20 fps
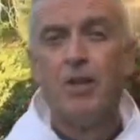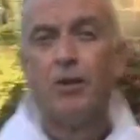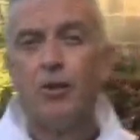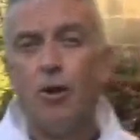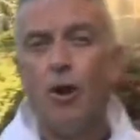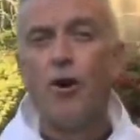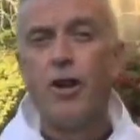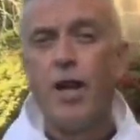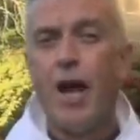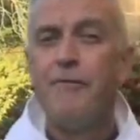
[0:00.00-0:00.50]

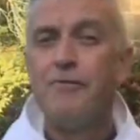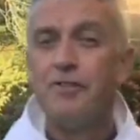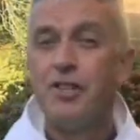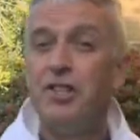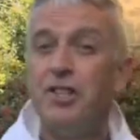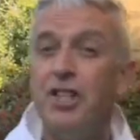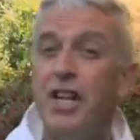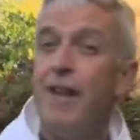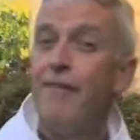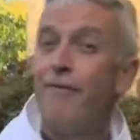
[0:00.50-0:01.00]
God loves a
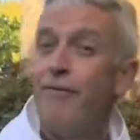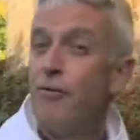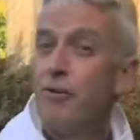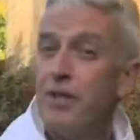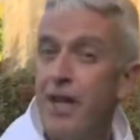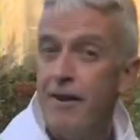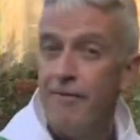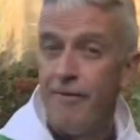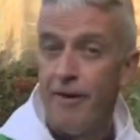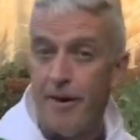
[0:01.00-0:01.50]
cheerful
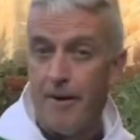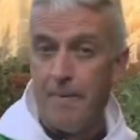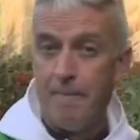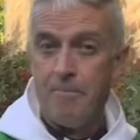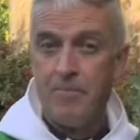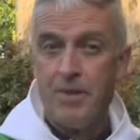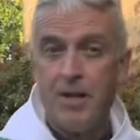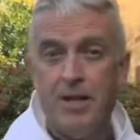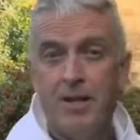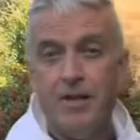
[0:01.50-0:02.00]
giver,
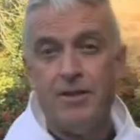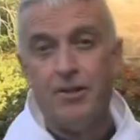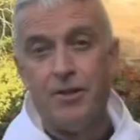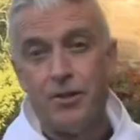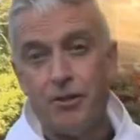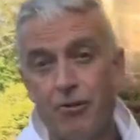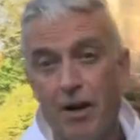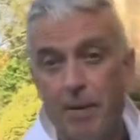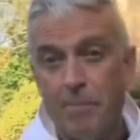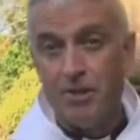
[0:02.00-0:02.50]
the
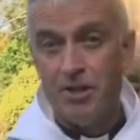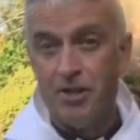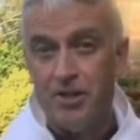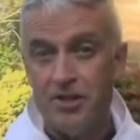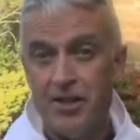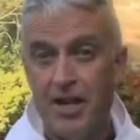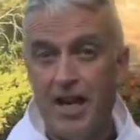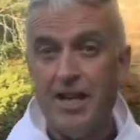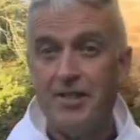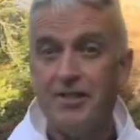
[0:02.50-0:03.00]
scripture
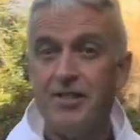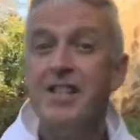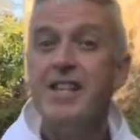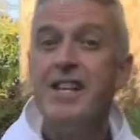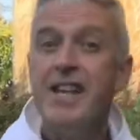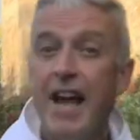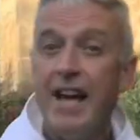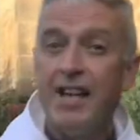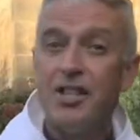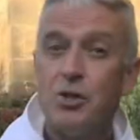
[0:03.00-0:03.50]
says,
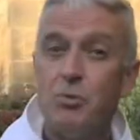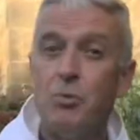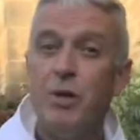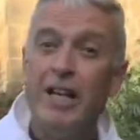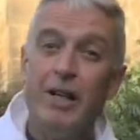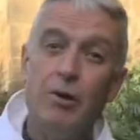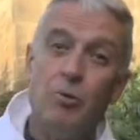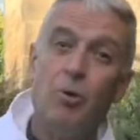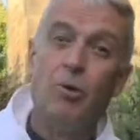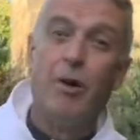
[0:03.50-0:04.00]
and next
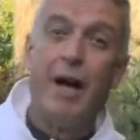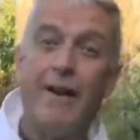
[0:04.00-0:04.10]
week we'll